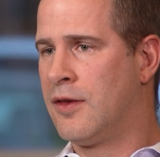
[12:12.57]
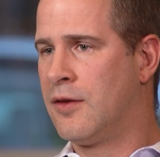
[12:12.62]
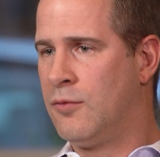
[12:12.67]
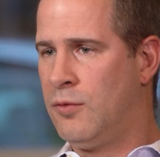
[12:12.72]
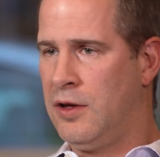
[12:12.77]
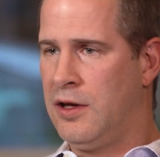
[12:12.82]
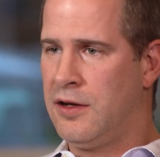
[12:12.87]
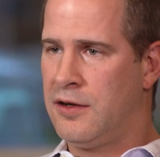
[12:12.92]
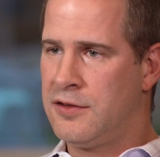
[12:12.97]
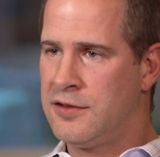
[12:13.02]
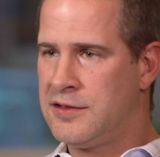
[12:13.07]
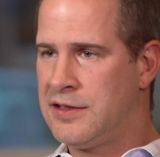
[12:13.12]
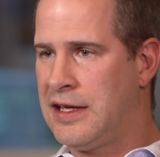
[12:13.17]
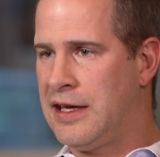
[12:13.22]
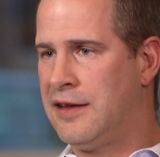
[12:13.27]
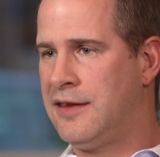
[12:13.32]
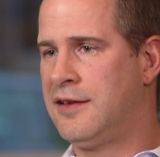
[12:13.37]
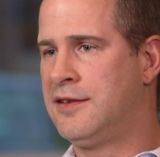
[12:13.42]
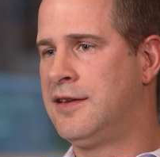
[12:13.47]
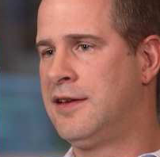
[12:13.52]
We
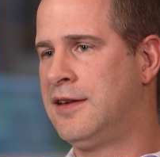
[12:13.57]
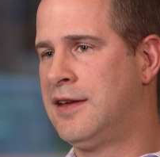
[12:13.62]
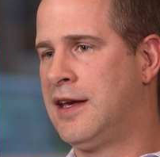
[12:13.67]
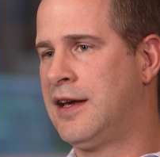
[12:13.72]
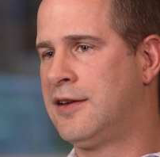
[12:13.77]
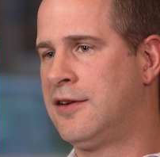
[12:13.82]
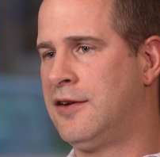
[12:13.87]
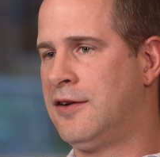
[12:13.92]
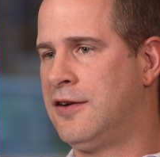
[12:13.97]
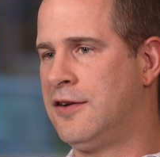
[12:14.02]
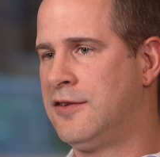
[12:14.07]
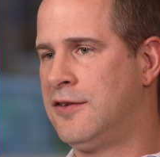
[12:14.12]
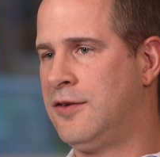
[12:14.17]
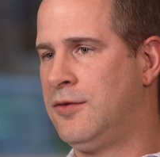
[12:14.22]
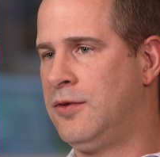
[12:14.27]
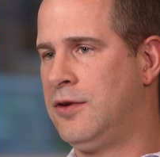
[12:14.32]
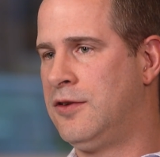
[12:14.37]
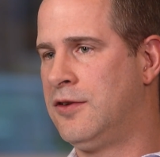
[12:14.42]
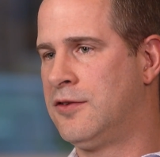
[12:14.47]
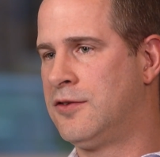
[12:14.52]
understand this in technology,
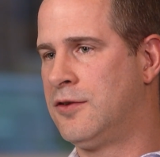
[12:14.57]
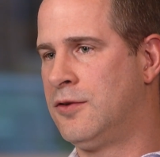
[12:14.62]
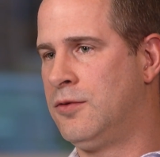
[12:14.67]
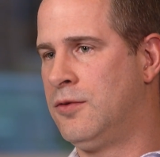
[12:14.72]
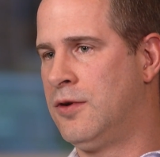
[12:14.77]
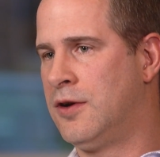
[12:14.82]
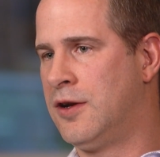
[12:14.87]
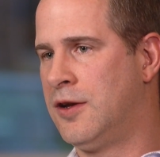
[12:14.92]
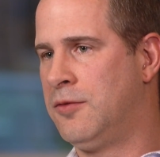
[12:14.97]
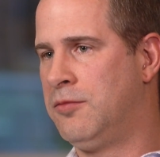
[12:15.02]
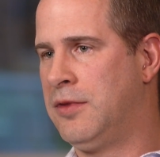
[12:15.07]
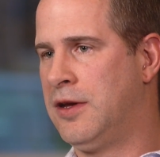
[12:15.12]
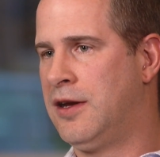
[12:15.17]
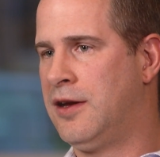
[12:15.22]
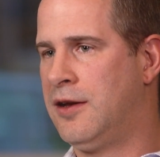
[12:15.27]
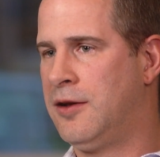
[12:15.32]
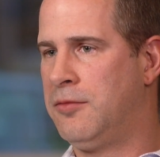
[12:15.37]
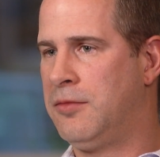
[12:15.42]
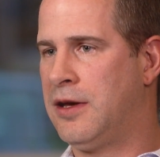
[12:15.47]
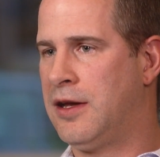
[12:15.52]
we just don't want to admit
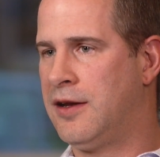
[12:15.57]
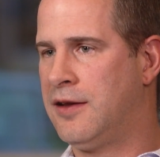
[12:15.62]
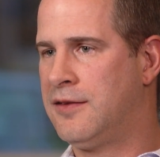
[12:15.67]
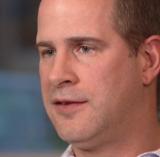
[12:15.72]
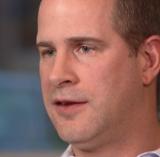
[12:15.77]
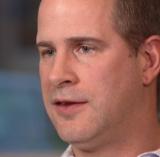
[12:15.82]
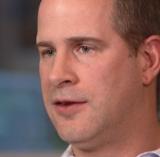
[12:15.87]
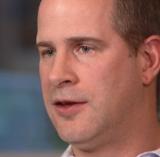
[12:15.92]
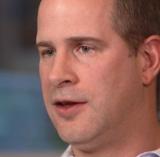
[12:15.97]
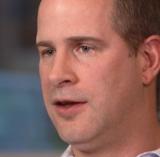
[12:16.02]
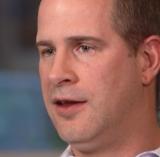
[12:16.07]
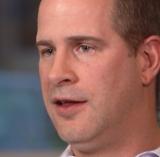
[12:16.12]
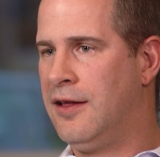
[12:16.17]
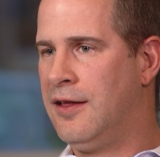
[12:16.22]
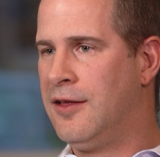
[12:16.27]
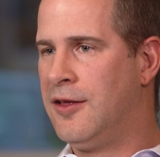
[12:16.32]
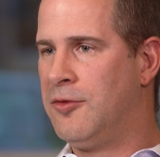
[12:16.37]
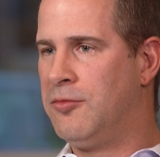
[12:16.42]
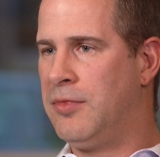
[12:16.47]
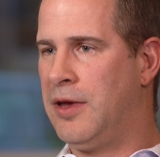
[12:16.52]
it in medicine that
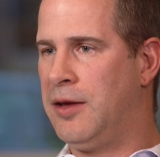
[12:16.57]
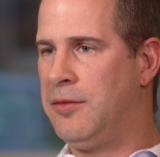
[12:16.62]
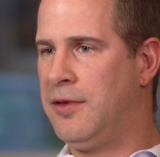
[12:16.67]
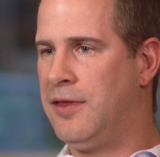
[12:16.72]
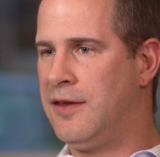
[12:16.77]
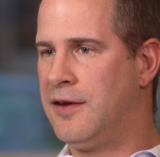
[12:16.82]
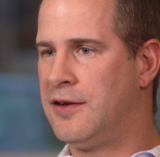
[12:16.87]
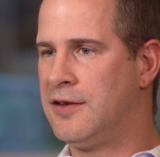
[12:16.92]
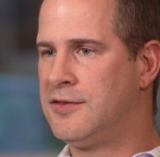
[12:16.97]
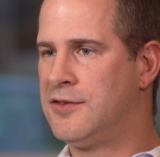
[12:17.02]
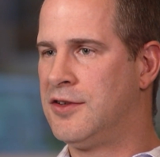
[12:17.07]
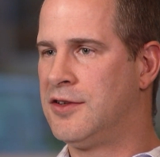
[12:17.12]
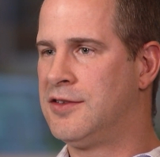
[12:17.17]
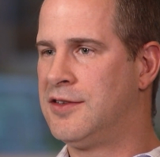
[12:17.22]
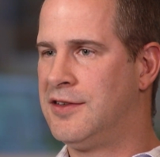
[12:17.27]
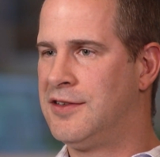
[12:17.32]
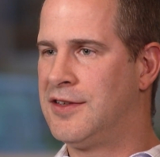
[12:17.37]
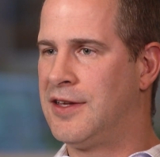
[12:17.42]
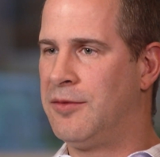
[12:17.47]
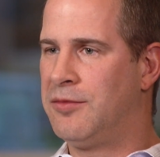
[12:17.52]
maybe there's
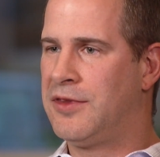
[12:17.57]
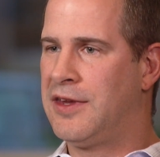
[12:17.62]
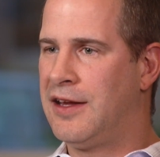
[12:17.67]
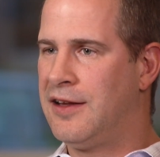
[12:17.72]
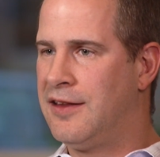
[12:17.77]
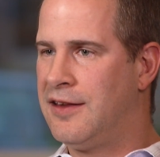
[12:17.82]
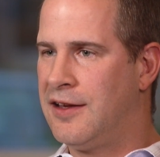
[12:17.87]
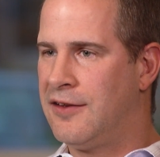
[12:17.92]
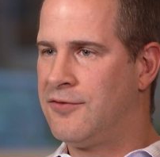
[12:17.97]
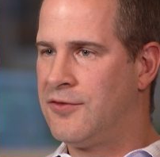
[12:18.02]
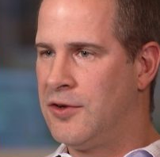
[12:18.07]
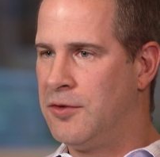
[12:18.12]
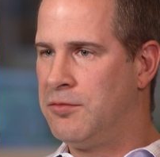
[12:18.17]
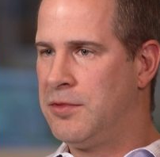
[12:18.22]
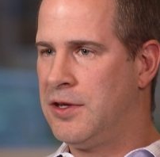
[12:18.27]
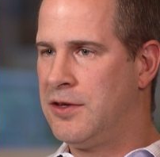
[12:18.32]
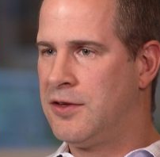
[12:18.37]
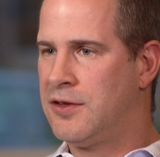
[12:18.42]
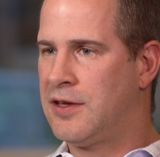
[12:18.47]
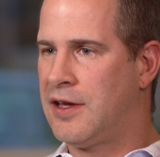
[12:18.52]
just something different
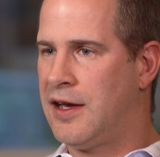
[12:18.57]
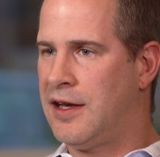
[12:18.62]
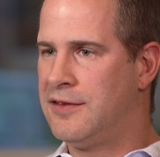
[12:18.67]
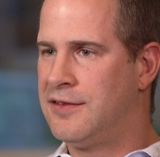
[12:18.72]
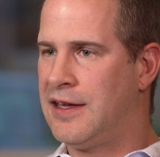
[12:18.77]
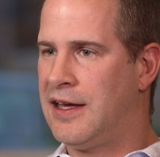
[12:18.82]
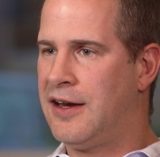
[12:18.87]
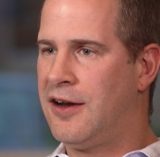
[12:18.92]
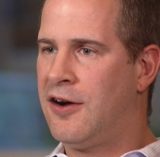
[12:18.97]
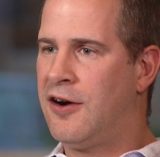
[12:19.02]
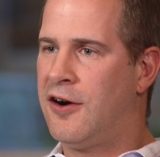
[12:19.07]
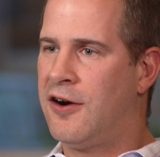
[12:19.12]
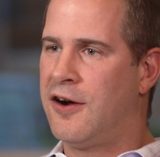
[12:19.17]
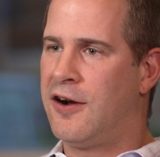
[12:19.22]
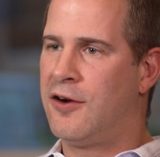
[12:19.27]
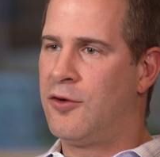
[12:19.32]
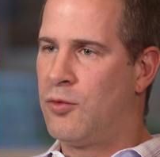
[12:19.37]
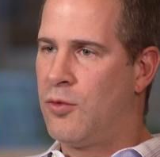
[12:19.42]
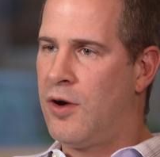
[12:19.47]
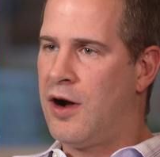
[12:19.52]
besides that
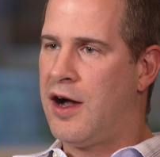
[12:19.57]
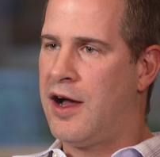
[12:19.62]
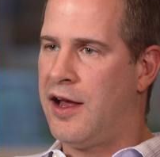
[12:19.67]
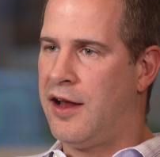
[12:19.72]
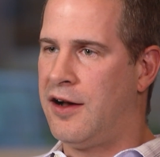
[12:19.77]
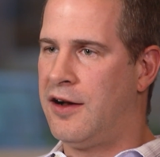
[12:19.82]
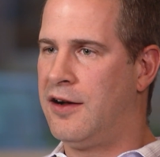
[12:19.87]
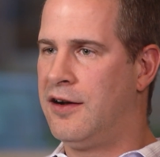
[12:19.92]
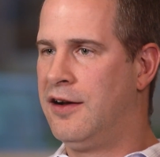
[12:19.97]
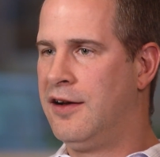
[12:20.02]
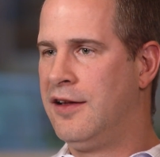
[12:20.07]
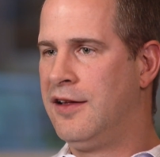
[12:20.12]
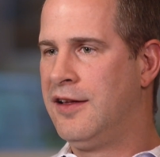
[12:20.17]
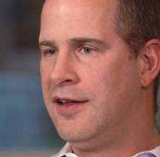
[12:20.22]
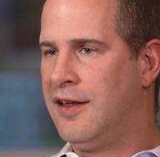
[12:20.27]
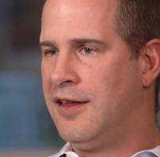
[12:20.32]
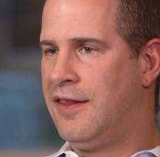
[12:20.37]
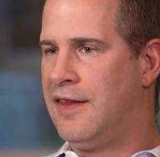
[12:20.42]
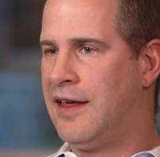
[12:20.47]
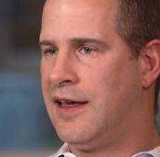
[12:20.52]
hard wire
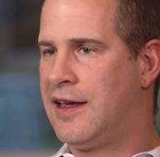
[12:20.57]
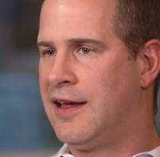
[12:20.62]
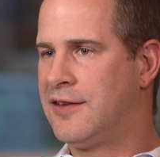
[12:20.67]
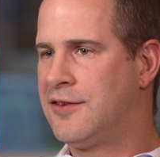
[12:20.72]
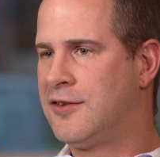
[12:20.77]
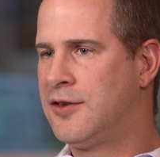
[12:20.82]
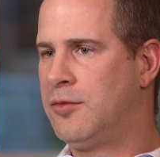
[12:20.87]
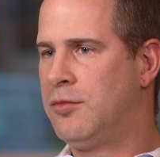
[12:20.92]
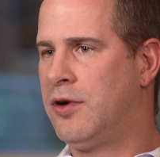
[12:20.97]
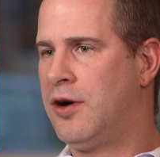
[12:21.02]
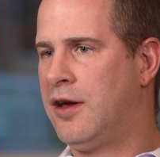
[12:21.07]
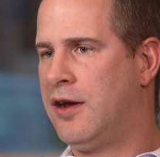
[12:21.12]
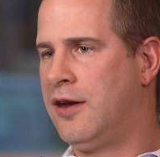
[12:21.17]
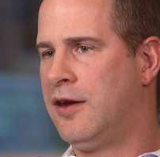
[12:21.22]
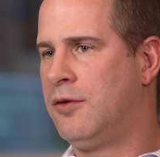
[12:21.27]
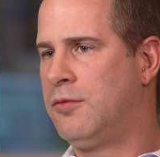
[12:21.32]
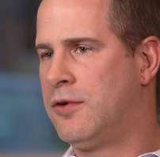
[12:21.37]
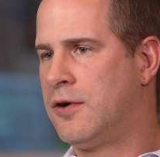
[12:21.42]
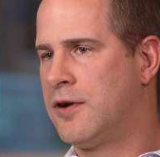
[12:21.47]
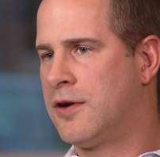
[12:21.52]
that gets the
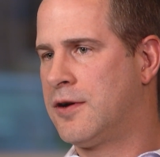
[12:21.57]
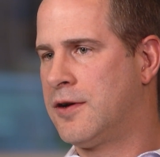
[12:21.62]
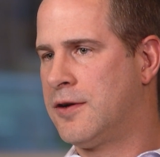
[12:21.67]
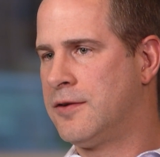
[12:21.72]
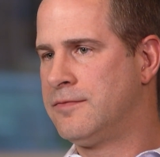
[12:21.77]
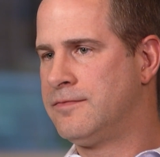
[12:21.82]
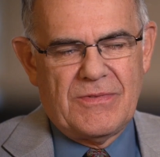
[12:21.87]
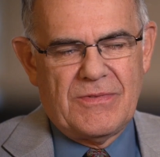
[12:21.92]
body to work.